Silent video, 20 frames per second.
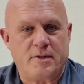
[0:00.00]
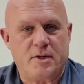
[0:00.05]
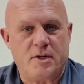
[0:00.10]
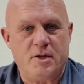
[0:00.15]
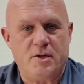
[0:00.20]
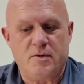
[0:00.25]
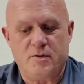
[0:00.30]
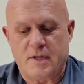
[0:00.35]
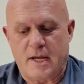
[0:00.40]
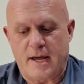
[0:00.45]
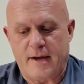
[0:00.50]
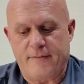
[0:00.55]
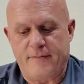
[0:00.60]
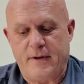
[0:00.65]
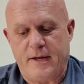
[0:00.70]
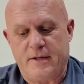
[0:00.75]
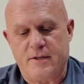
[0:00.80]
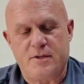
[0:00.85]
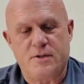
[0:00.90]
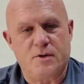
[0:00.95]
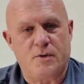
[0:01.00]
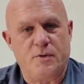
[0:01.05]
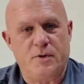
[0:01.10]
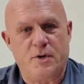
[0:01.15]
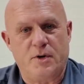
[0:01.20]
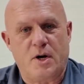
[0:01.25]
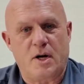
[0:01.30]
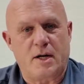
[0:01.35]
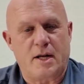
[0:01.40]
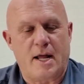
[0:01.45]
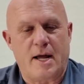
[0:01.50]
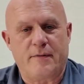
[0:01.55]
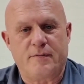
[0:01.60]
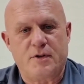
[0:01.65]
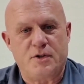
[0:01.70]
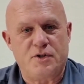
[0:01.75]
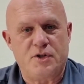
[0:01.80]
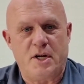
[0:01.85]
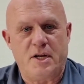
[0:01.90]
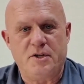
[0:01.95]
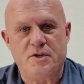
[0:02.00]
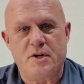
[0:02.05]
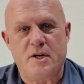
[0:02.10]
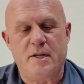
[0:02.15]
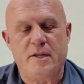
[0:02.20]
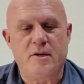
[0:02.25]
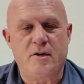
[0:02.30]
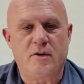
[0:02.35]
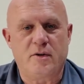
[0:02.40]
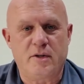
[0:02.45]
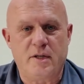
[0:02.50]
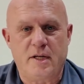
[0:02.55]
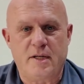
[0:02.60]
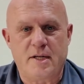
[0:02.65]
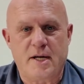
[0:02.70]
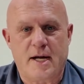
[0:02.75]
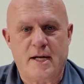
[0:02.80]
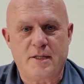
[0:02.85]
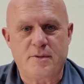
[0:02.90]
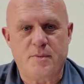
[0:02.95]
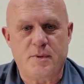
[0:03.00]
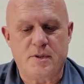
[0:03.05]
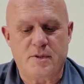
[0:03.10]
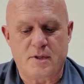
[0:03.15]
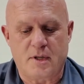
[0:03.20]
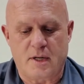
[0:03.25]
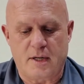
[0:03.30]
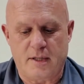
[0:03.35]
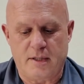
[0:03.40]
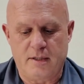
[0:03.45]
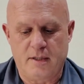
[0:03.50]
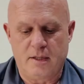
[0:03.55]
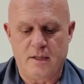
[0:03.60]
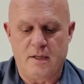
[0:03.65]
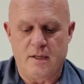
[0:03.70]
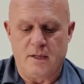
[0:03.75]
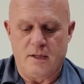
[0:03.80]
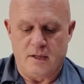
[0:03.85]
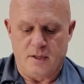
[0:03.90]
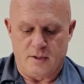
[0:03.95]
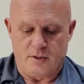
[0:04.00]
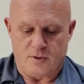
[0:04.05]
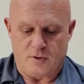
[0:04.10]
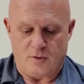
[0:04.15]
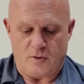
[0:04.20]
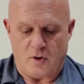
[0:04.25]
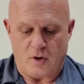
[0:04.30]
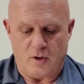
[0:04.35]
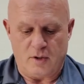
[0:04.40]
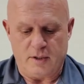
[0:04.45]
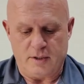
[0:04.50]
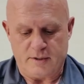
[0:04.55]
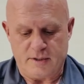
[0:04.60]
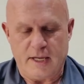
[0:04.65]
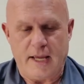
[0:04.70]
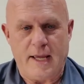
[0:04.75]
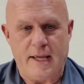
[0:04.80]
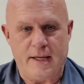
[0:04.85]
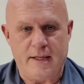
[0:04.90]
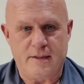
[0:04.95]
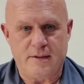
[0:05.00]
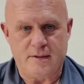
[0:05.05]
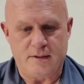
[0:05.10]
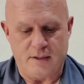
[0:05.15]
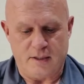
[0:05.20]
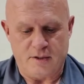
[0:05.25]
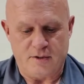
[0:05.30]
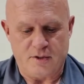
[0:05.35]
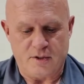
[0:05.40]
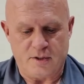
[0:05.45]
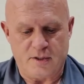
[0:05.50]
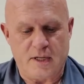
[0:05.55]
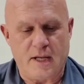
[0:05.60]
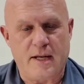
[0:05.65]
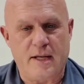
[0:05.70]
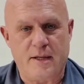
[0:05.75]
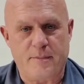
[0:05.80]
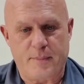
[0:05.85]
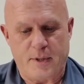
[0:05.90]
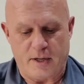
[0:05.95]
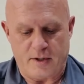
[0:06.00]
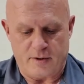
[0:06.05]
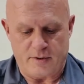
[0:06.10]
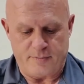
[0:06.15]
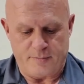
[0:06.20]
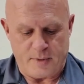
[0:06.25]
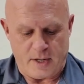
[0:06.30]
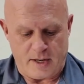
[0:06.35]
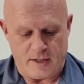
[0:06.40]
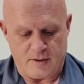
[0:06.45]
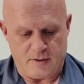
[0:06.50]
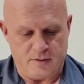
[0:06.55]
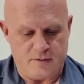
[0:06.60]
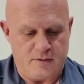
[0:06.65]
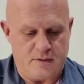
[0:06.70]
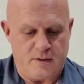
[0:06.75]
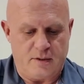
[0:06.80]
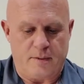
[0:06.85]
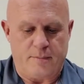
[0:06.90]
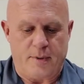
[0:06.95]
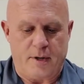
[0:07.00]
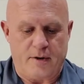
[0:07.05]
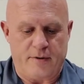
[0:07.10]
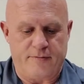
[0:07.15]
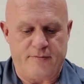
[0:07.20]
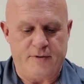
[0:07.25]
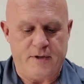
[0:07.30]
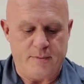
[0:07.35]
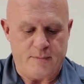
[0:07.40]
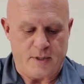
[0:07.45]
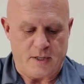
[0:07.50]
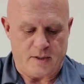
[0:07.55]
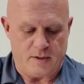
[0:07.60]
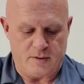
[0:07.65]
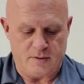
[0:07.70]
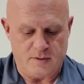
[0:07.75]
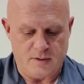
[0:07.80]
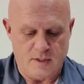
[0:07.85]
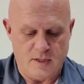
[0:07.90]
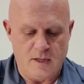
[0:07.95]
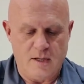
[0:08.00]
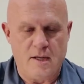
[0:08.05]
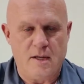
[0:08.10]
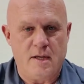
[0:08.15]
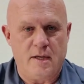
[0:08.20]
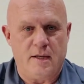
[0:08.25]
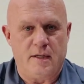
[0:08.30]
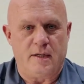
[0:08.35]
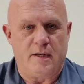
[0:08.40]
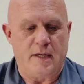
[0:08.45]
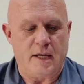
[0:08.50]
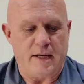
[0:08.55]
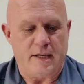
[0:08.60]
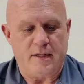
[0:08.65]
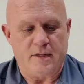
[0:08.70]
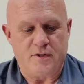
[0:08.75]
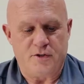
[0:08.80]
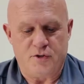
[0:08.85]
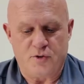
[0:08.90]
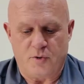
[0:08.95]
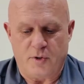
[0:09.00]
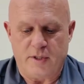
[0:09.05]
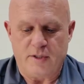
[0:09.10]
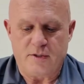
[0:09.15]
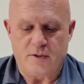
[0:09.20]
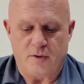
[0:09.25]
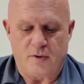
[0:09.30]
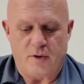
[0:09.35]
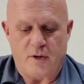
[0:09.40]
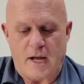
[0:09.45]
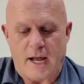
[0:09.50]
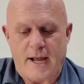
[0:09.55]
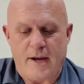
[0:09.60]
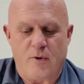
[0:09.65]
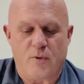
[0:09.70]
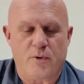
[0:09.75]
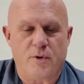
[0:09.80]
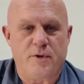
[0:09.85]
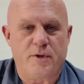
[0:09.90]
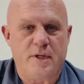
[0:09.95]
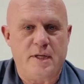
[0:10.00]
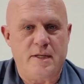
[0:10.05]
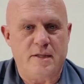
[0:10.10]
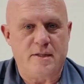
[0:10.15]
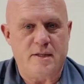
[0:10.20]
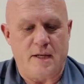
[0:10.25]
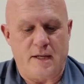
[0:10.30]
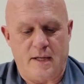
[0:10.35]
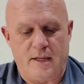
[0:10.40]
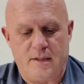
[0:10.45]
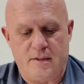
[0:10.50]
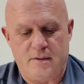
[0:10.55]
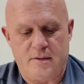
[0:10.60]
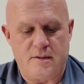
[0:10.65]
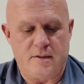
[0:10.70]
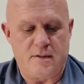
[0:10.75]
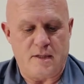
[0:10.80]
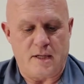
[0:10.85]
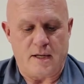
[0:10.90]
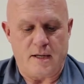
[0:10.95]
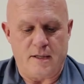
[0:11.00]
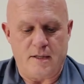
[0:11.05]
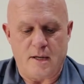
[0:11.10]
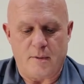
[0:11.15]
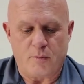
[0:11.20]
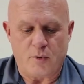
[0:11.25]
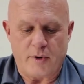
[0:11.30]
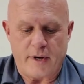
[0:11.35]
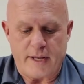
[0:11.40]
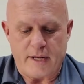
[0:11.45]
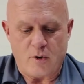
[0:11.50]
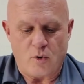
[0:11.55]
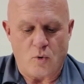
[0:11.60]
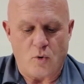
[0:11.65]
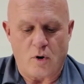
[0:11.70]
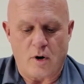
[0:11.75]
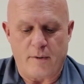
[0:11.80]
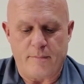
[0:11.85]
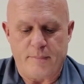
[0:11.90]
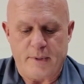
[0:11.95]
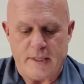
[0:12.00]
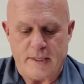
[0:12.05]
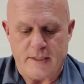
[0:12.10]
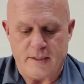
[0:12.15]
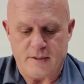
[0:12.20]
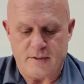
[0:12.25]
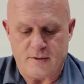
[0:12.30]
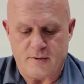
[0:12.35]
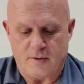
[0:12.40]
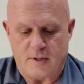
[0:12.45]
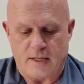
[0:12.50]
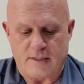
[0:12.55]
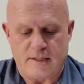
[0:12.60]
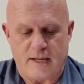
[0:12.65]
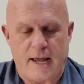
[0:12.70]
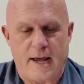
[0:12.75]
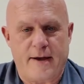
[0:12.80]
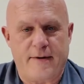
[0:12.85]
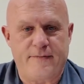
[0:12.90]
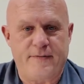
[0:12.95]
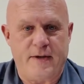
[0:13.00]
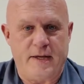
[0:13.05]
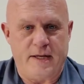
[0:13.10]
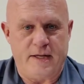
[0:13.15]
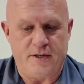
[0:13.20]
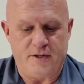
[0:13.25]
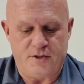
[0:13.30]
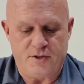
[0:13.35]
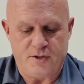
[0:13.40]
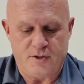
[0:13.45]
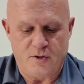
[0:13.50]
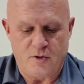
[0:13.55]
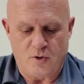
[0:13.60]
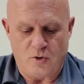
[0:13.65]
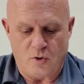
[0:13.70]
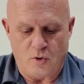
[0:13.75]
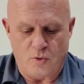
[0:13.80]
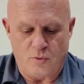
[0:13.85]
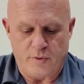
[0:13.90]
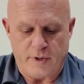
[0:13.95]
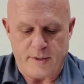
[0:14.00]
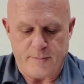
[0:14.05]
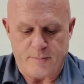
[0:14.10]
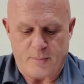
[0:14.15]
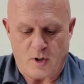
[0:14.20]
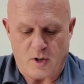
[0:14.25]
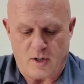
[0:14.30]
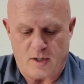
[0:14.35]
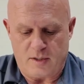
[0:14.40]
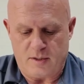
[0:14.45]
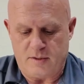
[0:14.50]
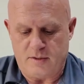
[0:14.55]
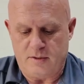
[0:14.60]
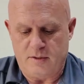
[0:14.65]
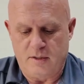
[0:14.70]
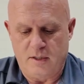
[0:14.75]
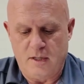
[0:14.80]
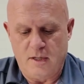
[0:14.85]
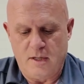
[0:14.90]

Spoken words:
going to use 1/2 inch, so you're not going to have to change anything on the attachment side. So all it takes is just getting a pair of males, a pair of females, getting the joints. So I ordered these as number 8 ORBs, so that's 1/2 inch O-ring boss.